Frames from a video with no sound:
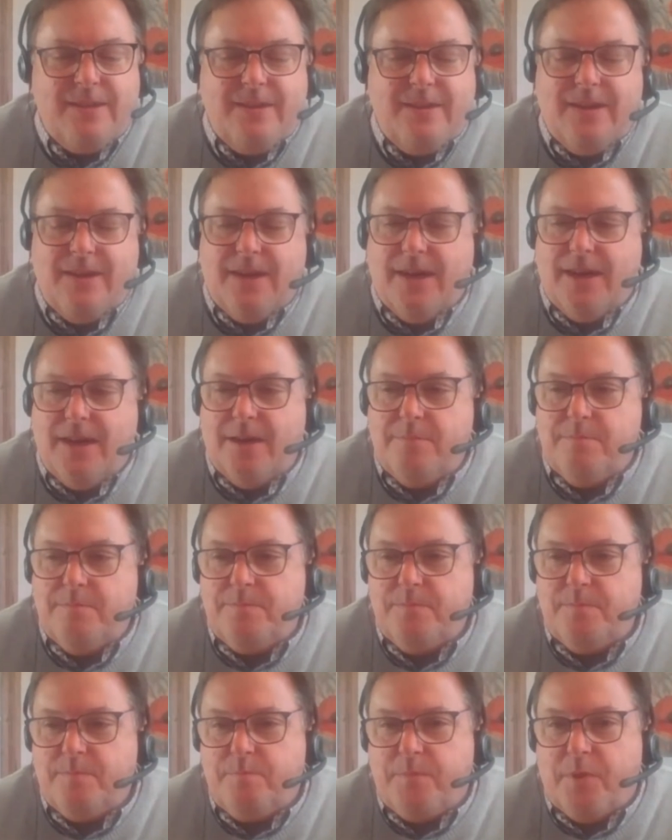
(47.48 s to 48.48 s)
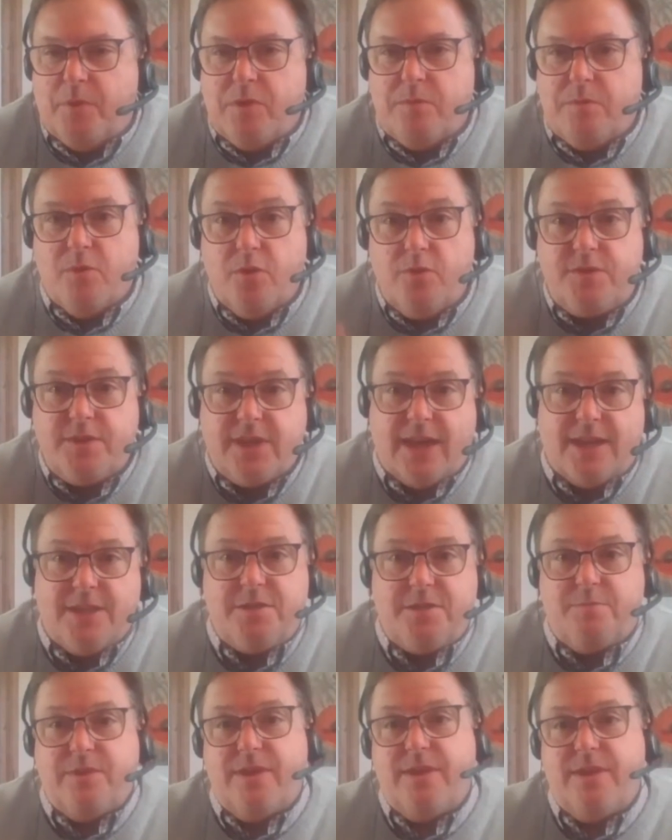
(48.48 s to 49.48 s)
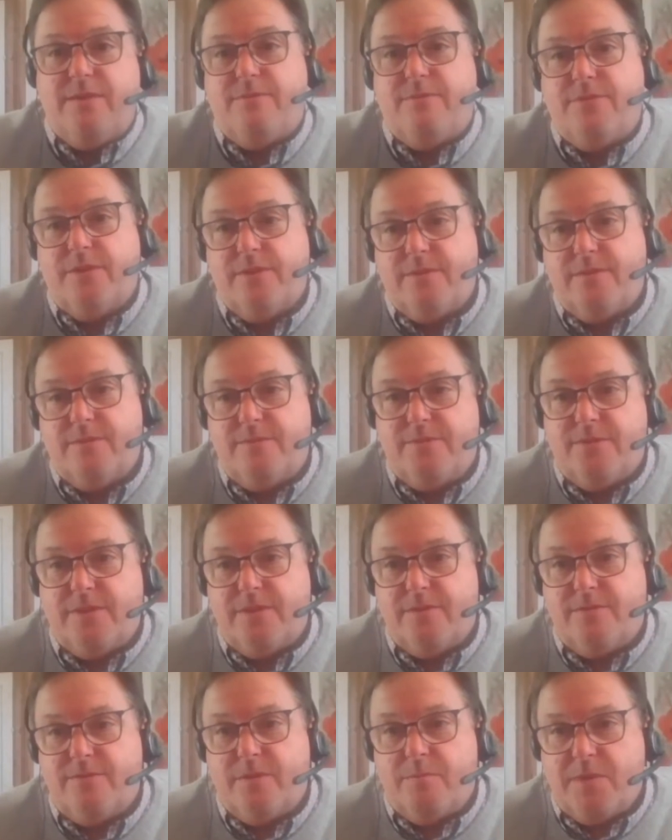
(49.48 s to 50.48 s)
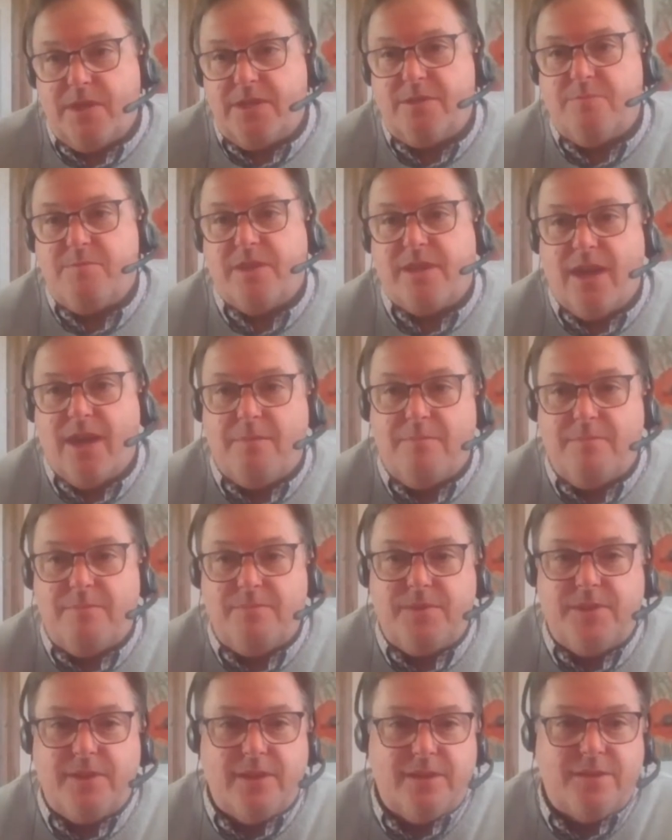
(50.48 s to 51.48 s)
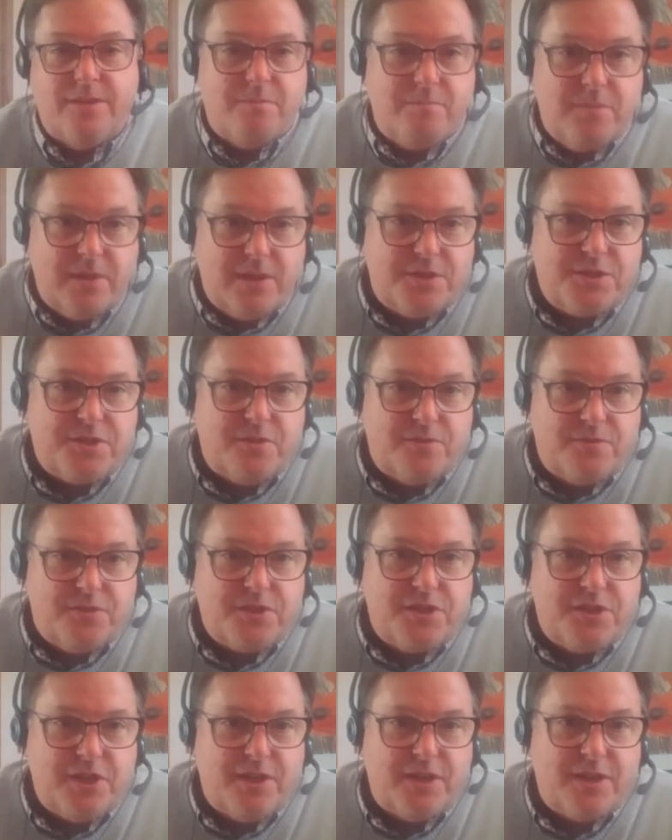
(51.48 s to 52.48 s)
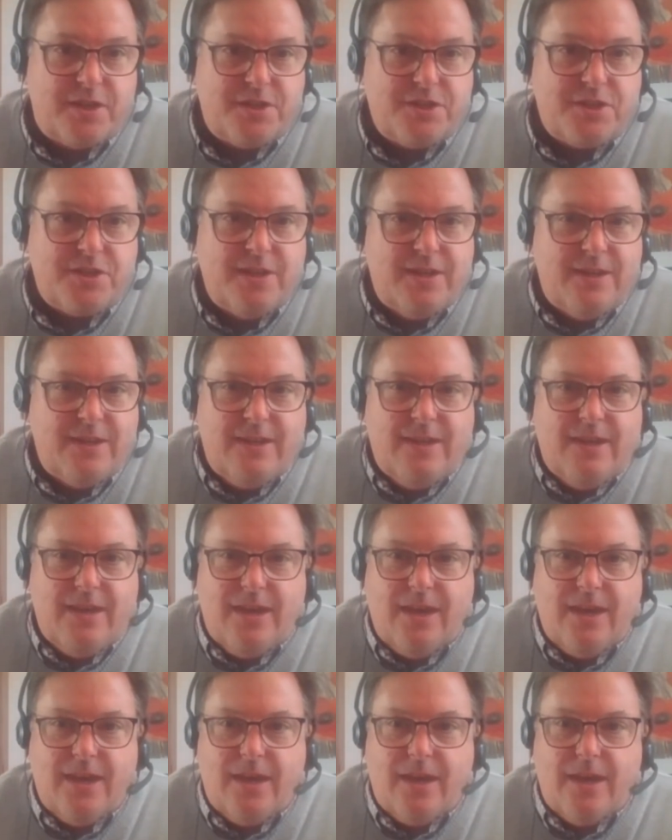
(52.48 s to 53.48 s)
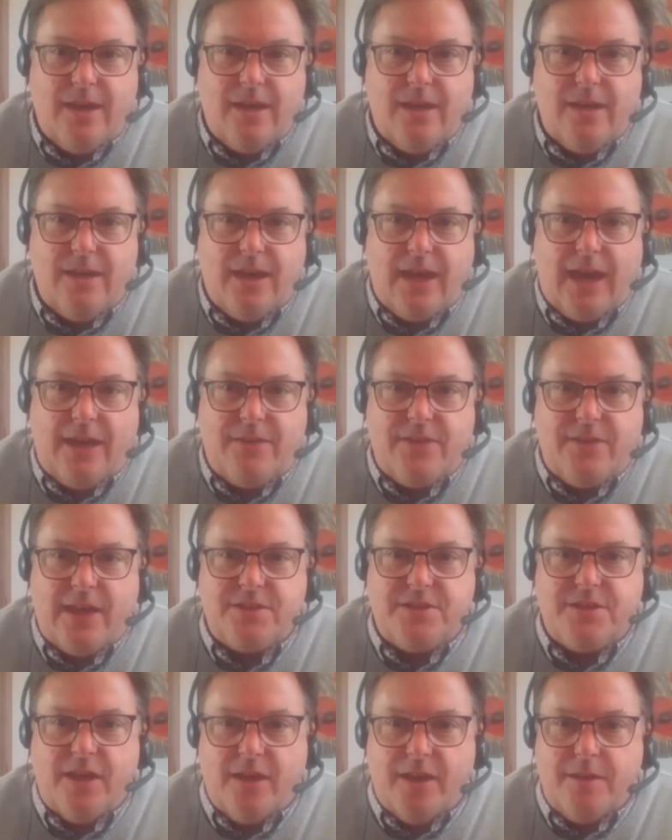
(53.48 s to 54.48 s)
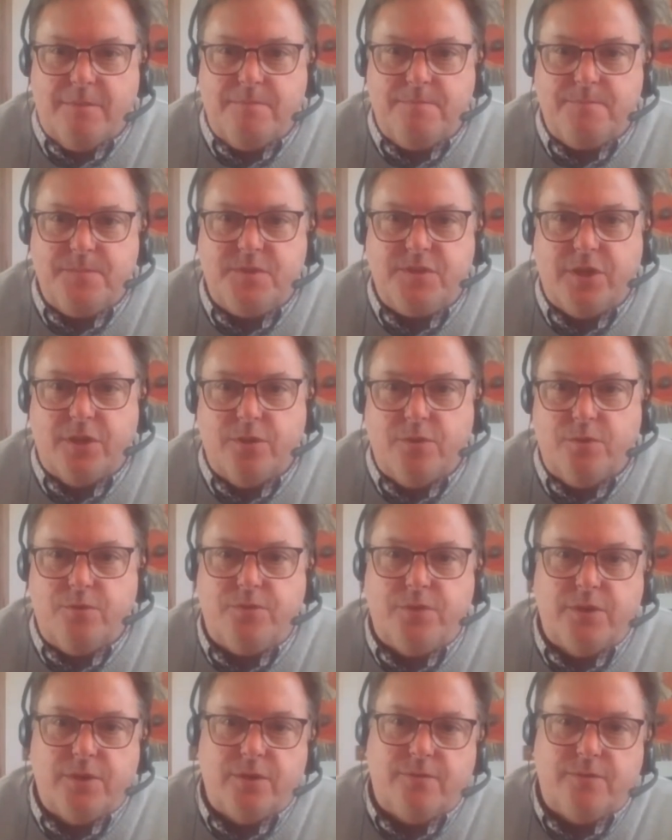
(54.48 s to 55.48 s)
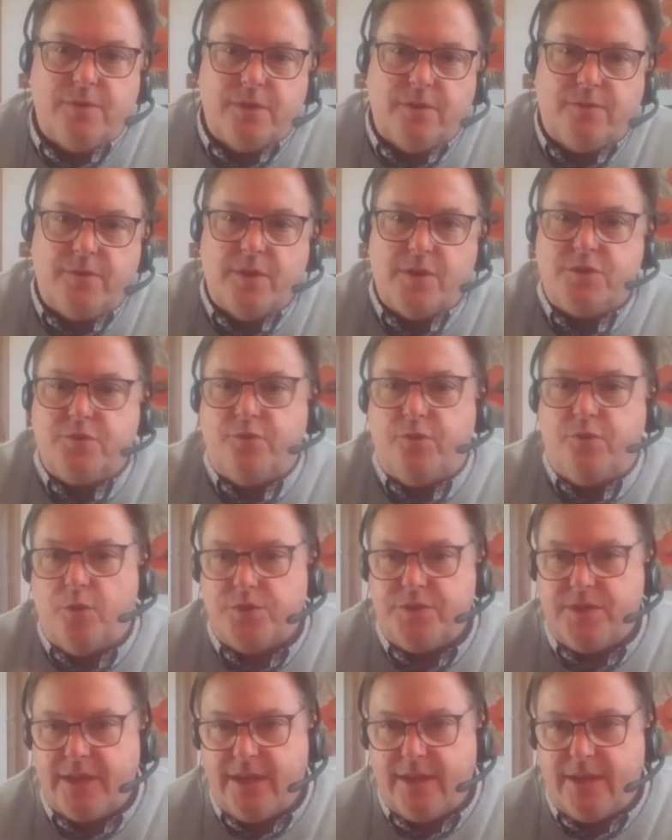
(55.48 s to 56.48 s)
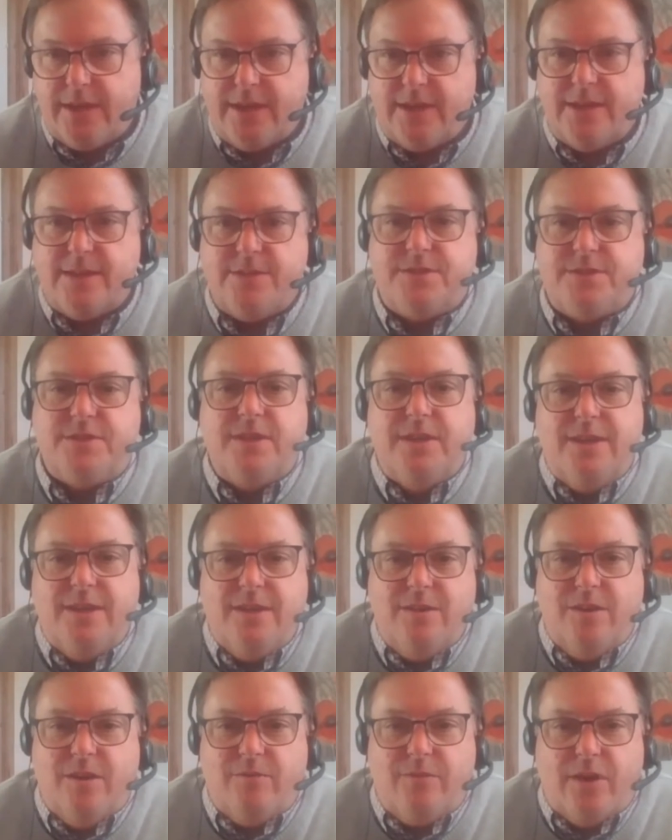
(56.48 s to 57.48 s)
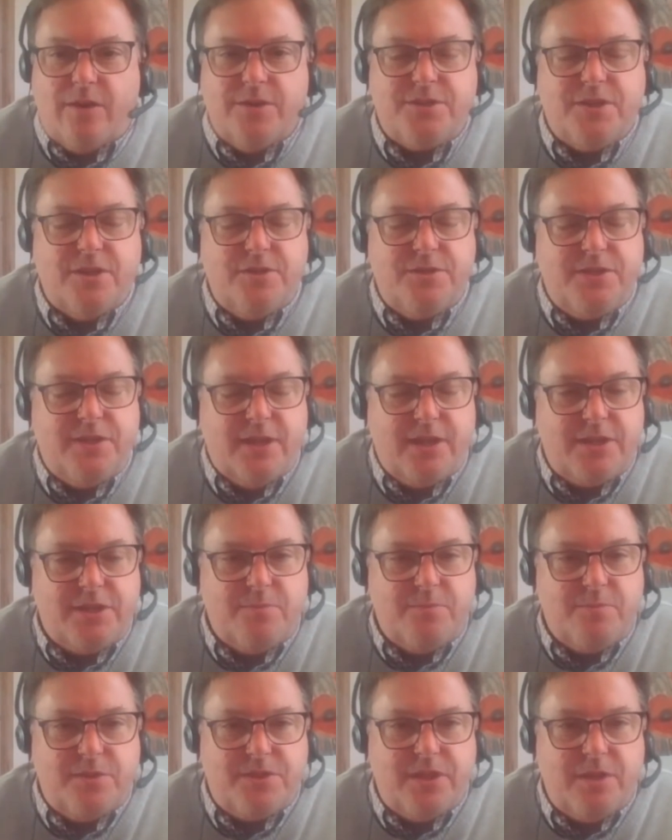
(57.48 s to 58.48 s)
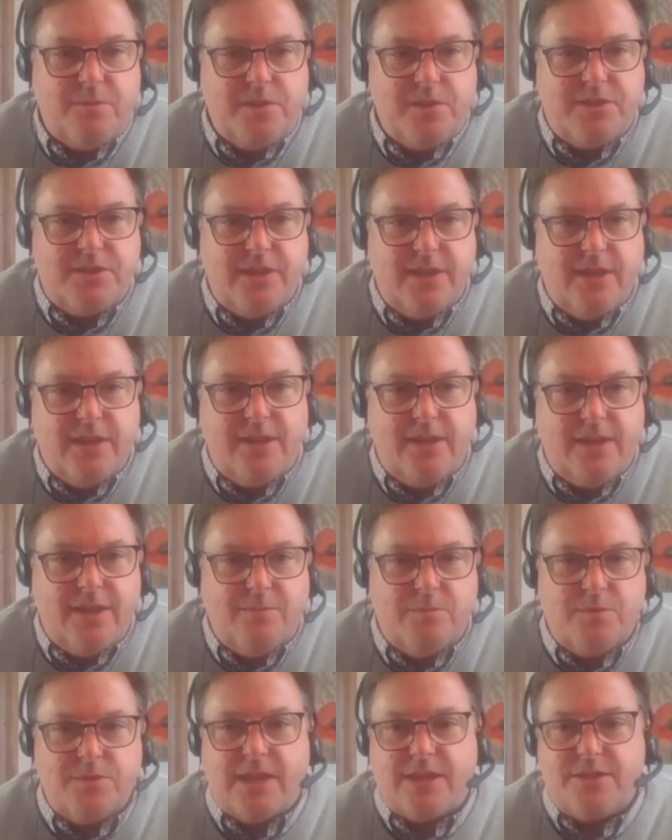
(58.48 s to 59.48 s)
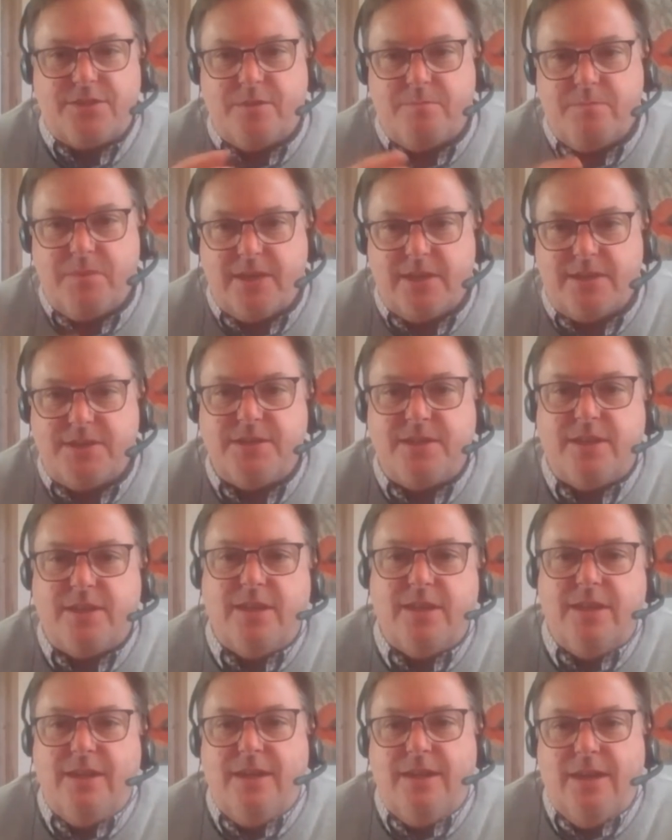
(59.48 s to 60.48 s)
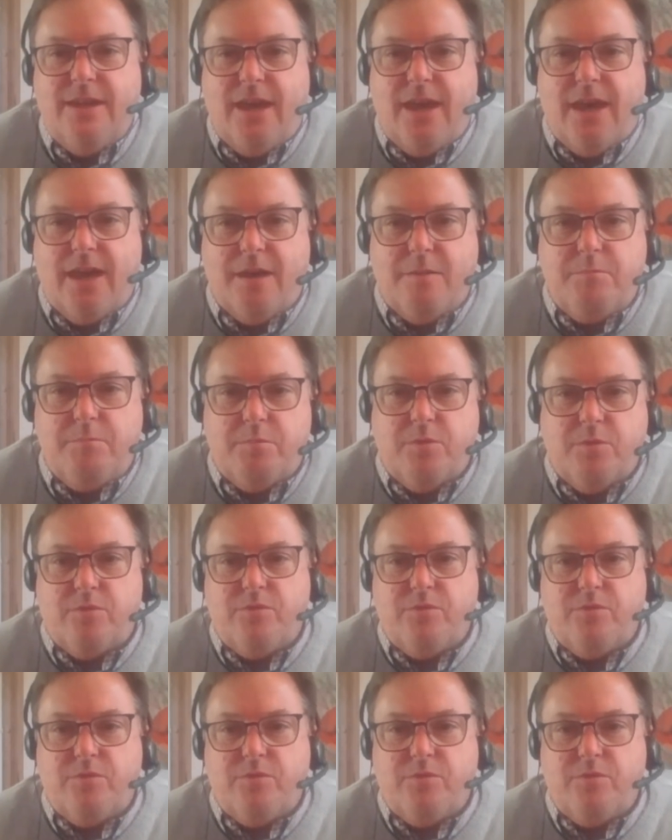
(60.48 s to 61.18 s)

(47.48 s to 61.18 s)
But we moved to Canterbury for me to become the minister of the church at that time. So for the first 14 years of our association with CBC, it was as the minister, but more